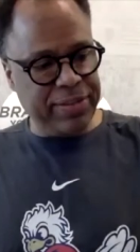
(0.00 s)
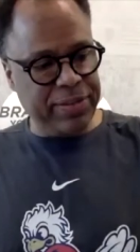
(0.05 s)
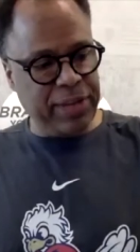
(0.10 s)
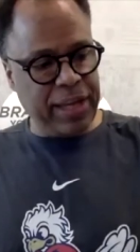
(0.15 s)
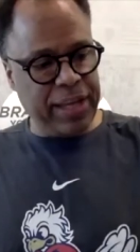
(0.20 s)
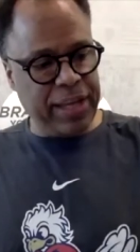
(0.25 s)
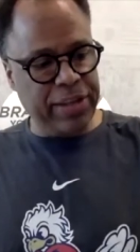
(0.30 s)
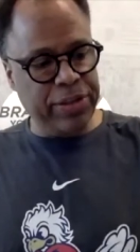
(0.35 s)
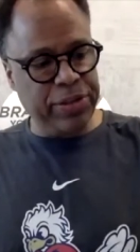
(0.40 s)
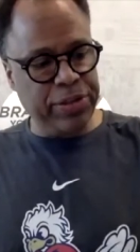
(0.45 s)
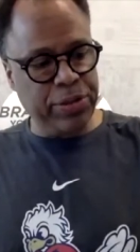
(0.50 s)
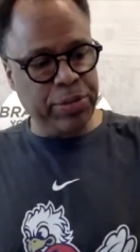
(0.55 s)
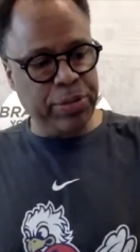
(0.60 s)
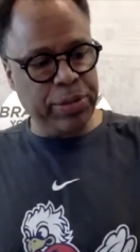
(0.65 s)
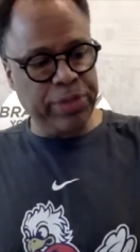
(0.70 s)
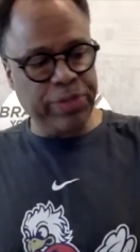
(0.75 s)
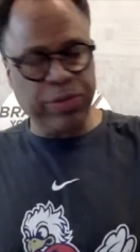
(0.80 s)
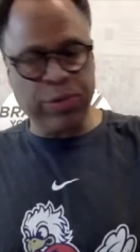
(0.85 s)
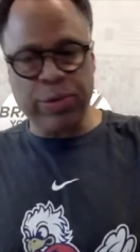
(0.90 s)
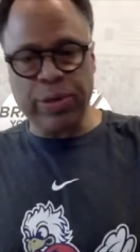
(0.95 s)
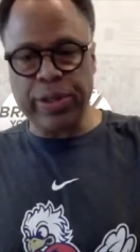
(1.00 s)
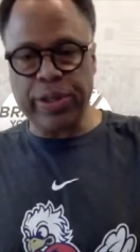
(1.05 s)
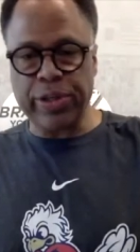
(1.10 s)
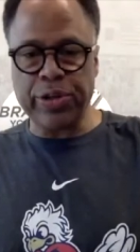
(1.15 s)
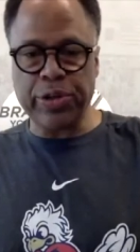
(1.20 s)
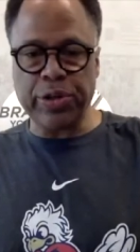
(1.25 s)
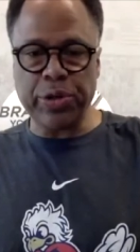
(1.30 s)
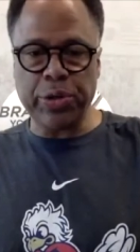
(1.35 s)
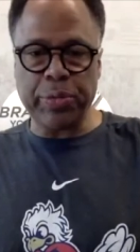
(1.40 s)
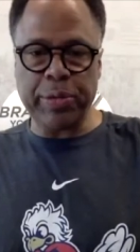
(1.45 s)
Thank you so much for what you
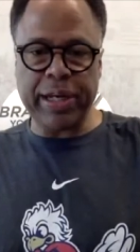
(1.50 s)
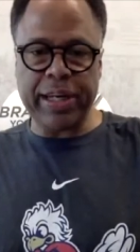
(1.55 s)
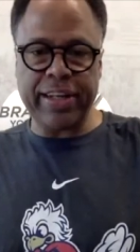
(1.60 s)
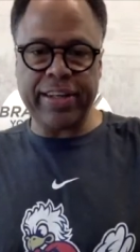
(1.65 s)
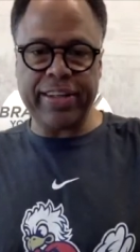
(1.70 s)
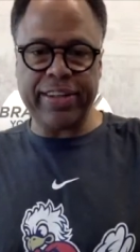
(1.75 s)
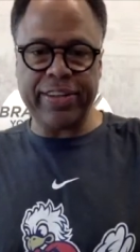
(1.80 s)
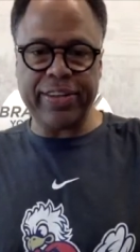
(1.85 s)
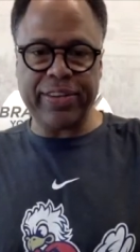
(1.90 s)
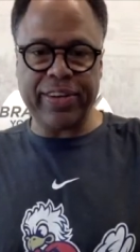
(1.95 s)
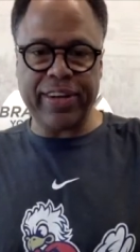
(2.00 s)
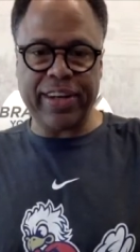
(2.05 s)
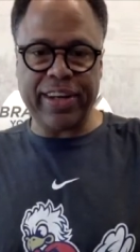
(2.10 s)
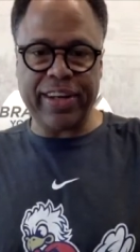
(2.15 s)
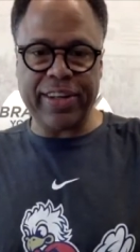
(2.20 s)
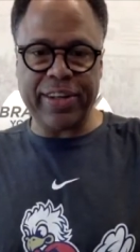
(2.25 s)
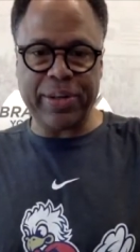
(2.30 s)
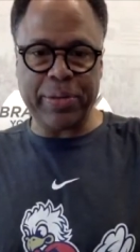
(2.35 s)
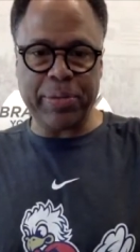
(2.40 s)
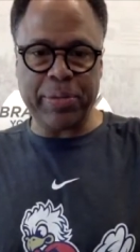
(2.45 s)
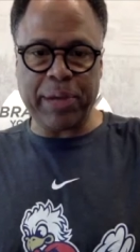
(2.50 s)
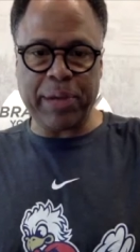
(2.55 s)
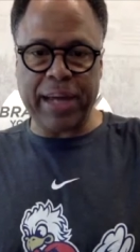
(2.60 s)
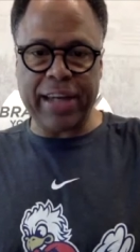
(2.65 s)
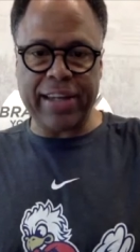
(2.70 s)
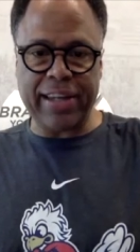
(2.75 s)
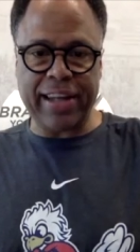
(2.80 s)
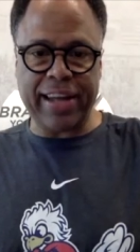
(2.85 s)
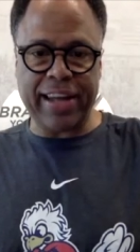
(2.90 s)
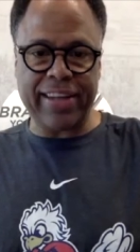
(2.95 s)
do, man. You're a bright
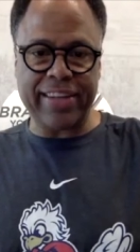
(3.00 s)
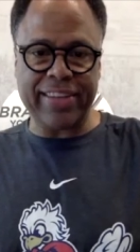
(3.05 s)
light.